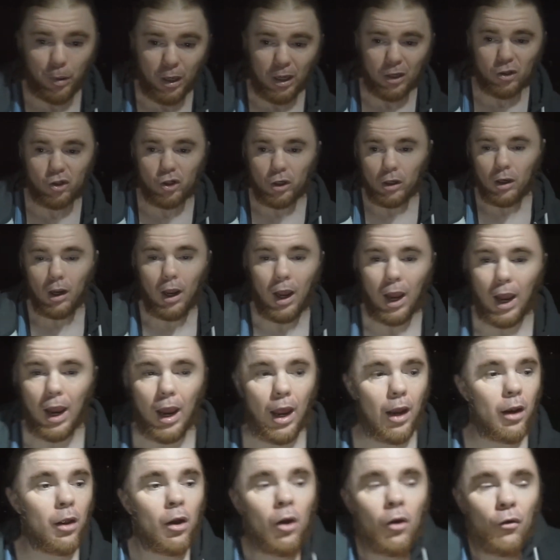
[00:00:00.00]
bitch.
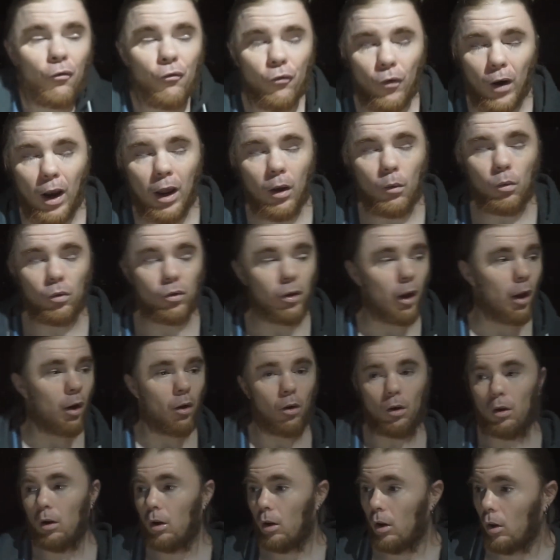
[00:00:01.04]
And Frank was like,
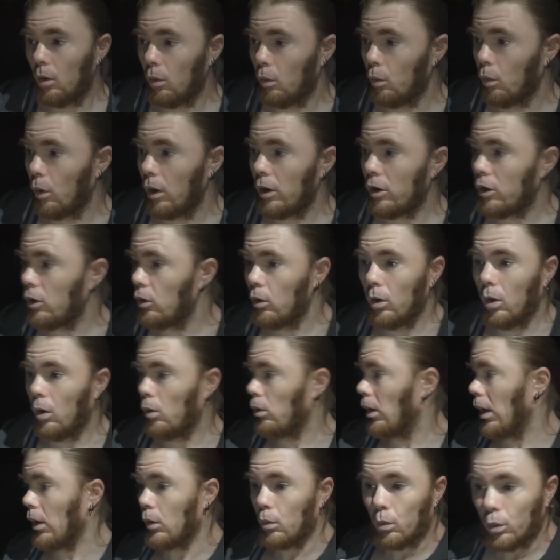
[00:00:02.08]
what do you,
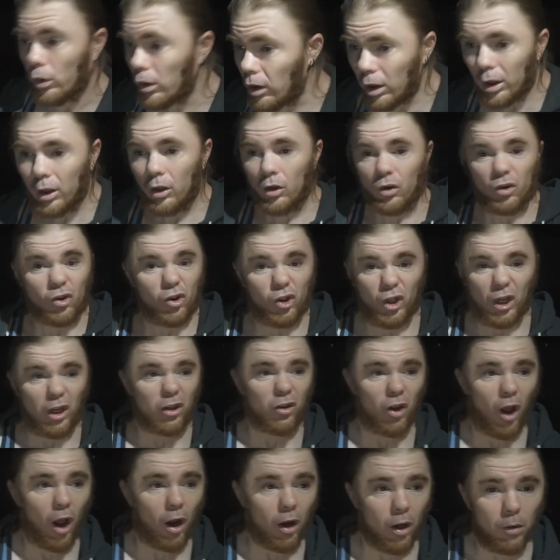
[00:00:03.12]
like, really? You're shit
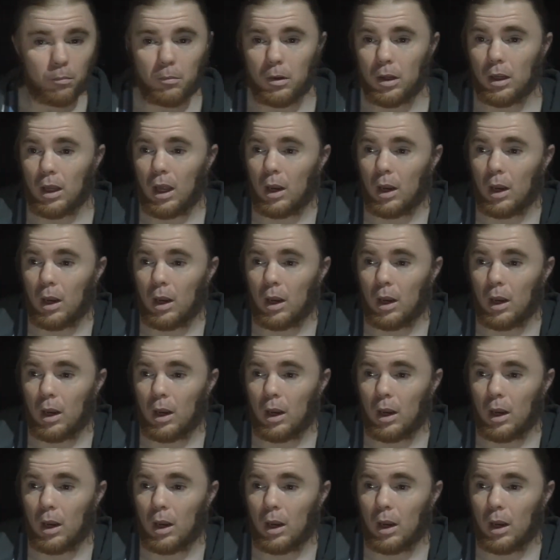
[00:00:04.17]
talking me